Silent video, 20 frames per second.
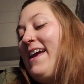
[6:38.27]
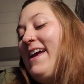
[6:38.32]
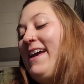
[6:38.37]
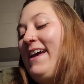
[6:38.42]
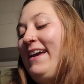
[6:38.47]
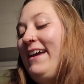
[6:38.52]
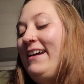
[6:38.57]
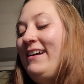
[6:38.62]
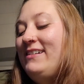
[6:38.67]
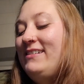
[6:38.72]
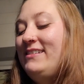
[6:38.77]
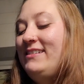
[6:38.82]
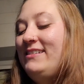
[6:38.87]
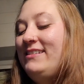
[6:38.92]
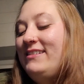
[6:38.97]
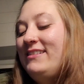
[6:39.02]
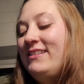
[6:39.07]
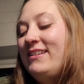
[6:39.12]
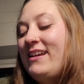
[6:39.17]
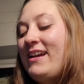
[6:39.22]

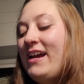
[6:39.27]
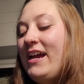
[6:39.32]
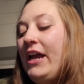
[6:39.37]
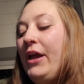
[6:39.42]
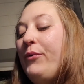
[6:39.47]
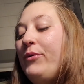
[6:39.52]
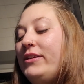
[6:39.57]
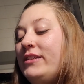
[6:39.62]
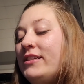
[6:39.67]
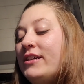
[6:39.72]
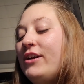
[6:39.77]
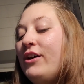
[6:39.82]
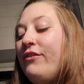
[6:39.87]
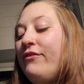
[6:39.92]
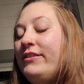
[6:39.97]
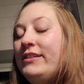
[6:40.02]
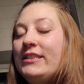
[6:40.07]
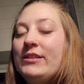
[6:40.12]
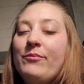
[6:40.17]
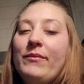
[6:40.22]
And I went to go
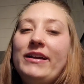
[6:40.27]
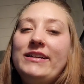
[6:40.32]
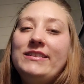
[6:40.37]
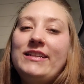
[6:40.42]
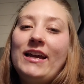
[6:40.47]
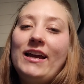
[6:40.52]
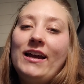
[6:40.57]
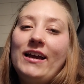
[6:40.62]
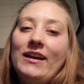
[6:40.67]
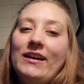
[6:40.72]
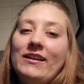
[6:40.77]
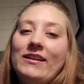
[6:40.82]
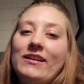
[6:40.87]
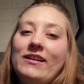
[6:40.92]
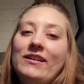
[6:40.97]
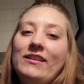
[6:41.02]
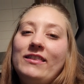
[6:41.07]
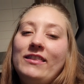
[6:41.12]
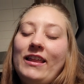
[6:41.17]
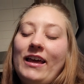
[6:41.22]
visit my dad
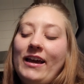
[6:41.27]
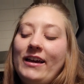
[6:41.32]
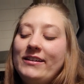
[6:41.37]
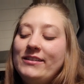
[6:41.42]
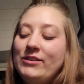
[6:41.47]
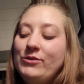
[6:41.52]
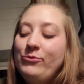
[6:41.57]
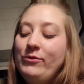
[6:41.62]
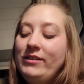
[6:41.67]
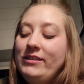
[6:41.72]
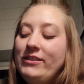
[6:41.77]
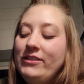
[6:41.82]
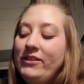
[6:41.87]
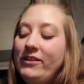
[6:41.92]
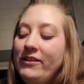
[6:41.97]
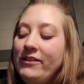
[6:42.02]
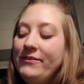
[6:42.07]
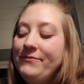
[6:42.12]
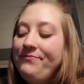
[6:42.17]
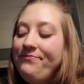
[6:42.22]
last
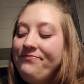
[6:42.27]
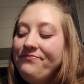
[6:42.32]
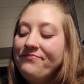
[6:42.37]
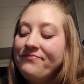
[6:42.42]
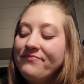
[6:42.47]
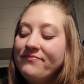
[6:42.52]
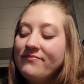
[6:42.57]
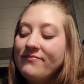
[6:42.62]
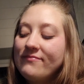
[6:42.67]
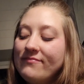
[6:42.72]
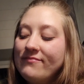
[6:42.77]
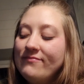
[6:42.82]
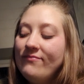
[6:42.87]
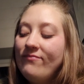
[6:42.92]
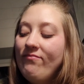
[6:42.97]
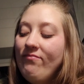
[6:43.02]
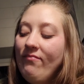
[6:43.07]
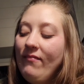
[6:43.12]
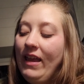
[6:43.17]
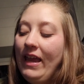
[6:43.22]
winter,
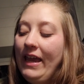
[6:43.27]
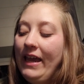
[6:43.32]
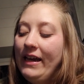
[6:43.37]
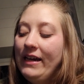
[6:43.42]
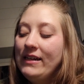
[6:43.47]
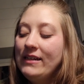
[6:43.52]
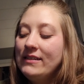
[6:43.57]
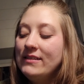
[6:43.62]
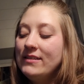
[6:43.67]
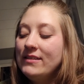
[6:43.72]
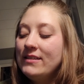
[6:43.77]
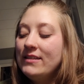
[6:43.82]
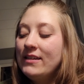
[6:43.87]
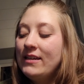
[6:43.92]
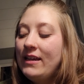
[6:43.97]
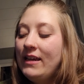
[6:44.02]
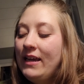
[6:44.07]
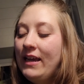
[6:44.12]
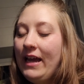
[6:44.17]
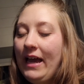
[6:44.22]
and
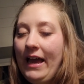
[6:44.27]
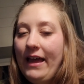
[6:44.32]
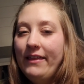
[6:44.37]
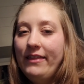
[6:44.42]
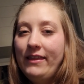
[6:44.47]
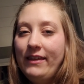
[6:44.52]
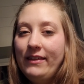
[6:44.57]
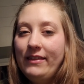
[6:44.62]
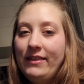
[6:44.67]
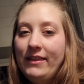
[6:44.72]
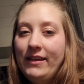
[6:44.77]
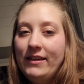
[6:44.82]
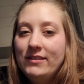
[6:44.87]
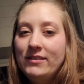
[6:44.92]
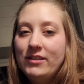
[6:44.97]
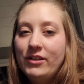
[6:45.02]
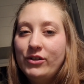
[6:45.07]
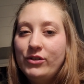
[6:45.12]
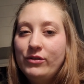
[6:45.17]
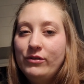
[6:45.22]
I think
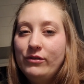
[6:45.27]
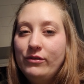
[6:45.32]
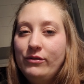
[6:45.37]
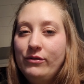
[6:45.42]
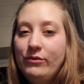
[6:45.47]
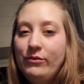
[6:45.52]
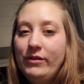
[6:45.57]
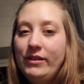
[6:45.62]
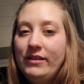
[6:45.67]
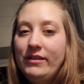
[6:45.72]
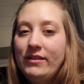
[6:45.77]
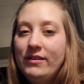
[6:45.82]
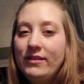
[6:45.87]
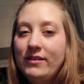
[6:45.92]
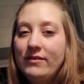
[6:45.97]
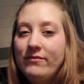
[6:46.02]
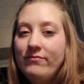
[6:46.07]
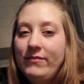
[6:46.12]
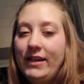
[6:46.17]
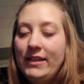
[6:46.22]
things are cool with
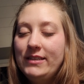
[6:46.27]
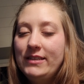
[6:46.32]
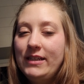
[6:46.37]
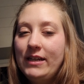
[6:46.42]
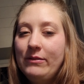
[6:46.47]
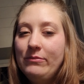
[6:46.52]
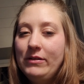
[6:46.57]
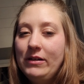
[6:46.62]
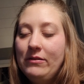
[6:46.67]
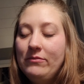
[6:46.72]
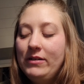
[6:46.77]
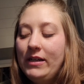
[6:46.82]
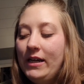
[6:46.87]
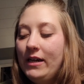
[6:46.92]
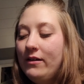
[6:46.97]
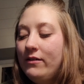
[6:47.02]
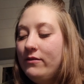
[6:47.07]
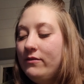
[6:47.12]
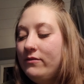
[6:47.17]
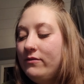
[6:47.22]
my stepmom
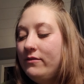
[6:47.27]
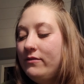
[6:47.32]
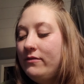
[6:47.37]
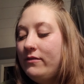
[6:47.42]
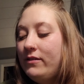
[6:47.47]
now.